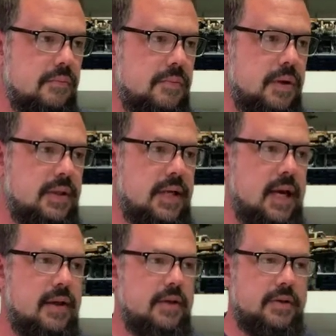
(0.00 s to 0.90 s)
put it
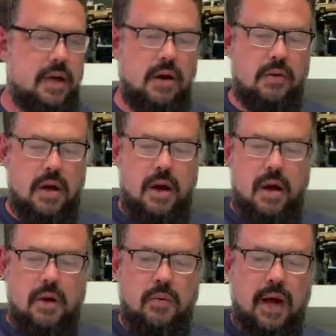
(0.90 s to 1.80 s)
together. So
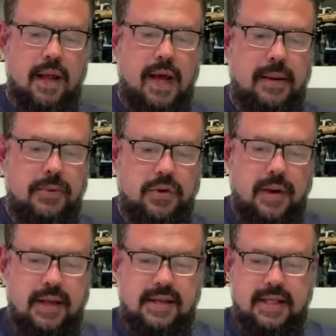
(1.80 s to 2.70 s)
while I'm
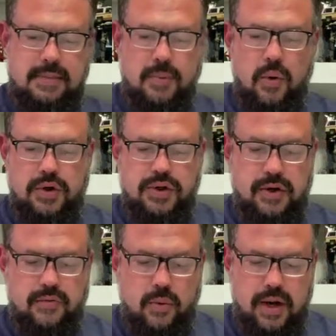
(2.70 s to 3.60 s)
doing this
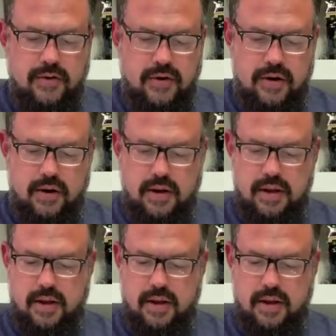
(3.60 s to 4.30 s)
portion of whatever